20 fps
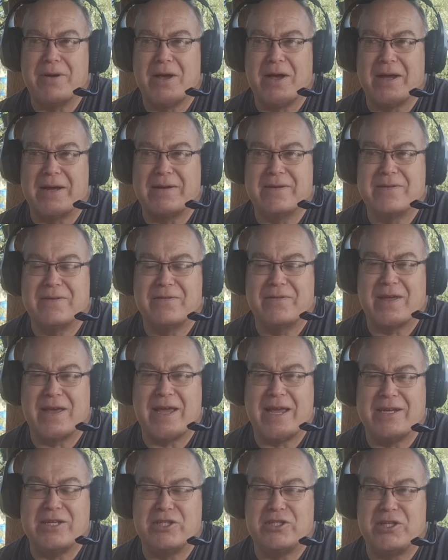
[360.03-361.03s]
my mind
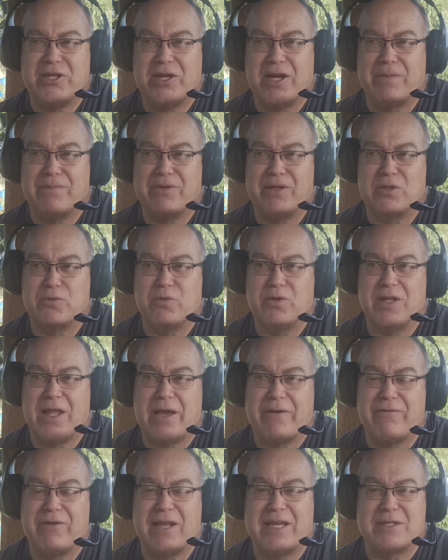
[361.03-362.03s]
that energy companies will
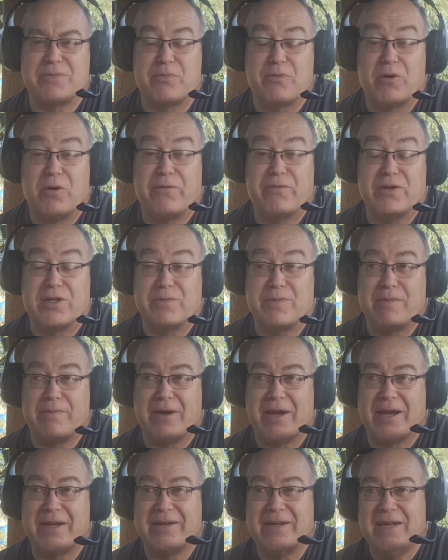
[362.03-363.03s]
have less profit to be
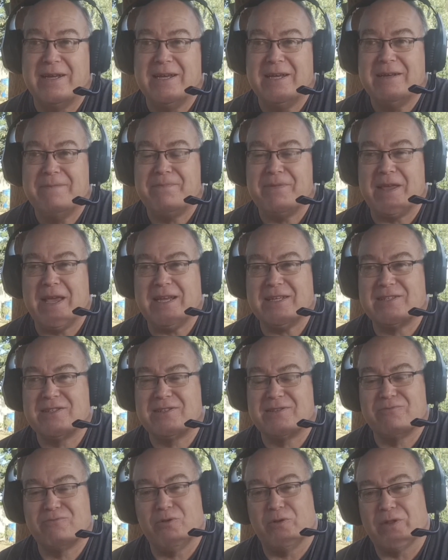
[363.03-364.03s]
made.
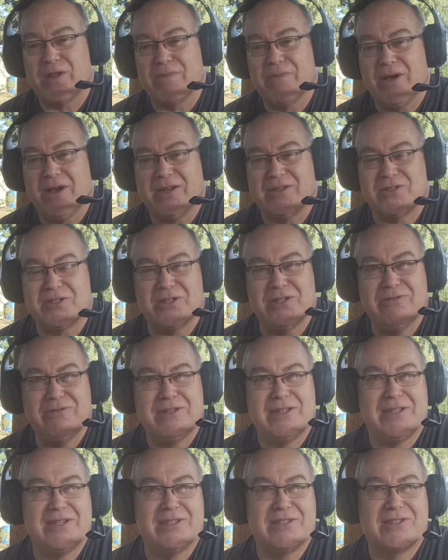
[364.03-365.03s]
Yes, what they might
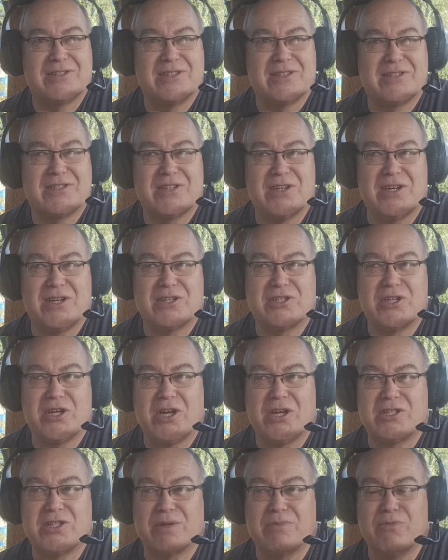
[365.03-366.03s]
do is start
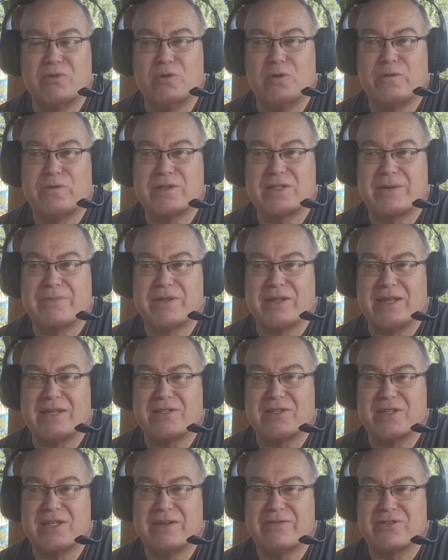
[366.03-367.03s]
charging more for some of
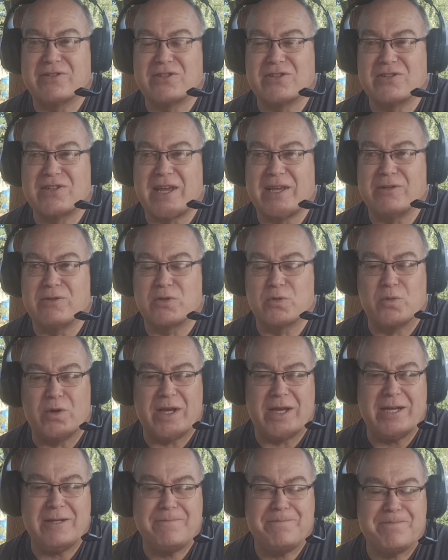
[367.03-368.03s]
their services
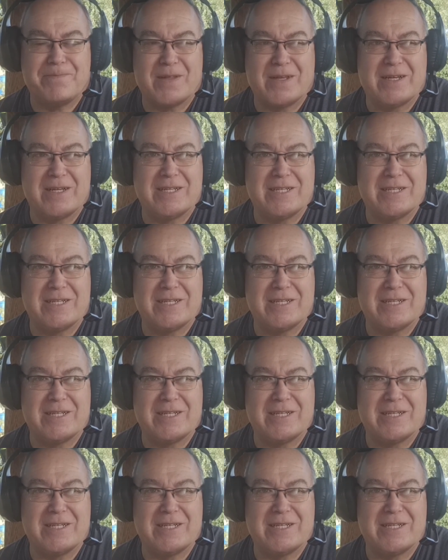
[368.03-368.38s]
elsewhere.